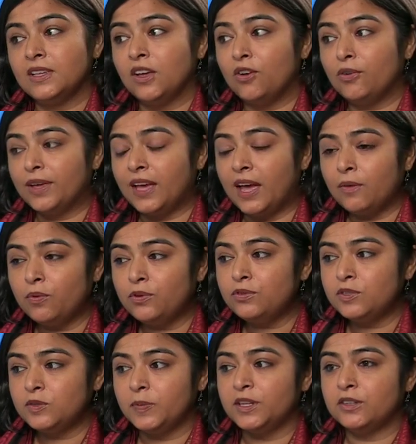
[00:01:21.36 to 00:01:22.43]
Okay, I want to
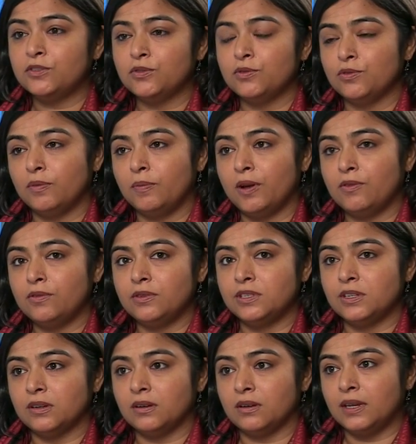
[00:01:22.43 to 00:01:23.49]
speak to you about
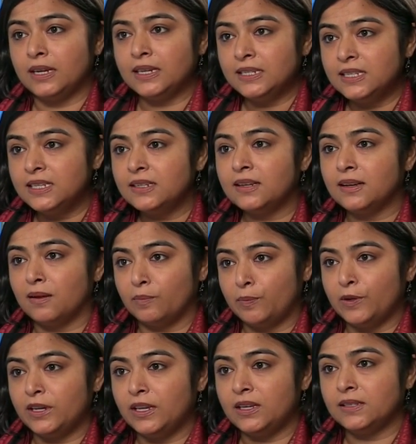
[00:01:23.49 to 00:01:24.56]
Indian
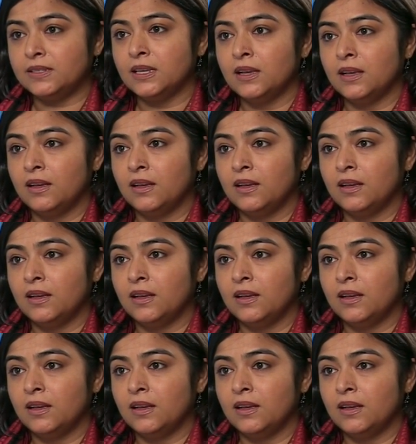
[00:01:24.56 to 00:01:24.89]
companies